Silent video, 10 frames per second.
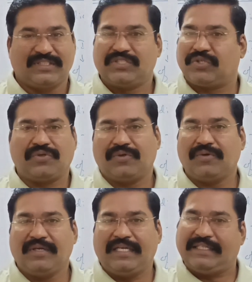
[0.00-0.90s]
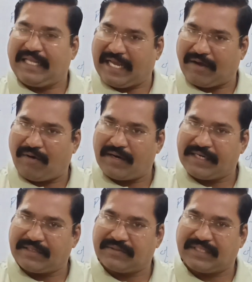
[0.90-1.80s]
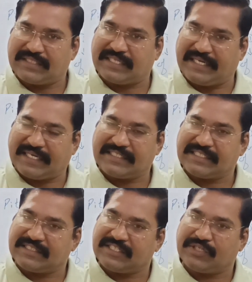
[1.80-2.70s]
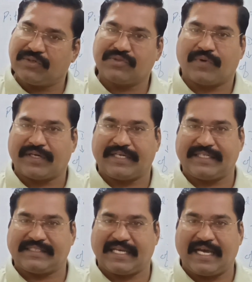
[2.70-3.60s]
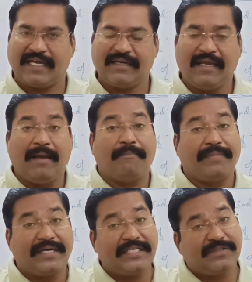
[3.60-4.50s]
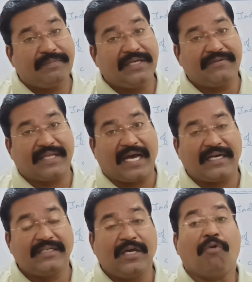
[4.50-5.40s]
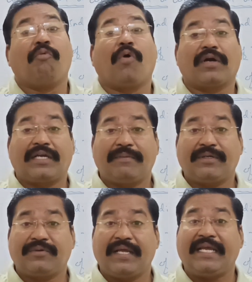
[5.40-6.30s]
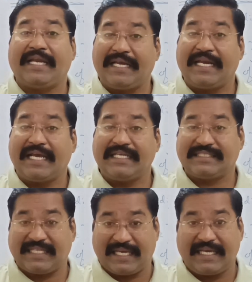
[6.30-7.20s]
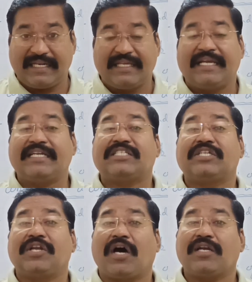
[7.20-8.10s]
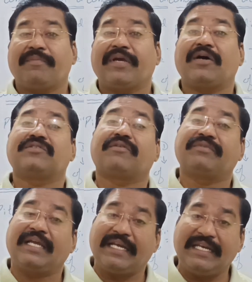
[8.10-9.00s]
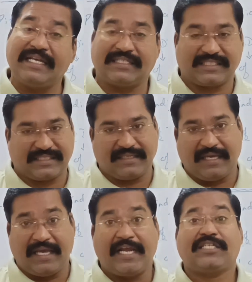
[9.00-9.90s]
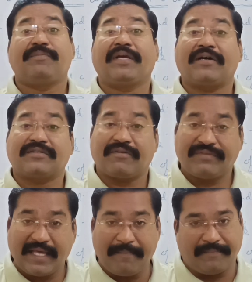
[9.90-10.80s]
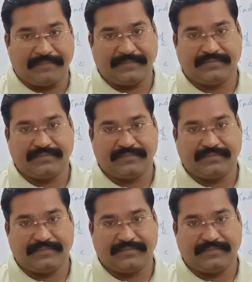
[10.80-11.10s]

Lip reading: So, according to this sentence, this shows what it is, that British believe that whatever today India is there, it's not because of the Indians, it's because of them.